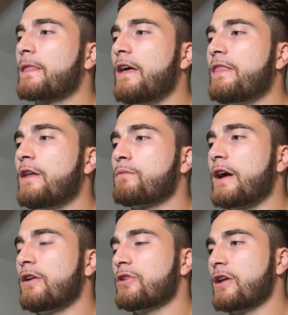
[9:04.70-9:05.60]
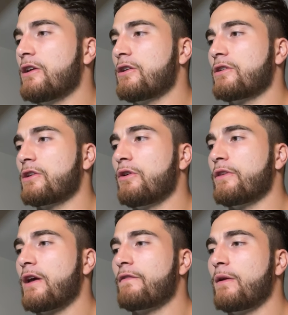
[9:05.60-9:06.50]
then right under here, you
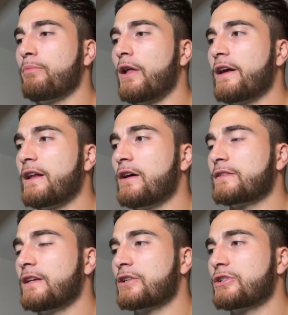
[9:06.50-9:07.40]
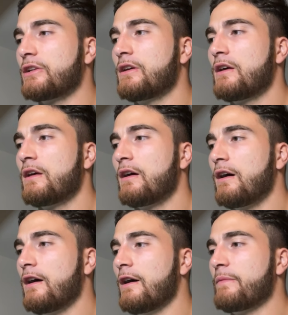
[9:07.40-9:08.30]
have an apply now section.
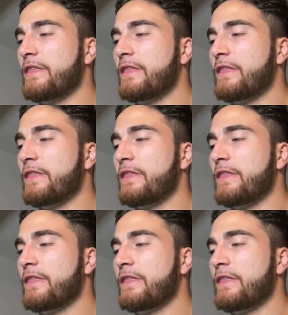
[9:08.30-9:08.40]
And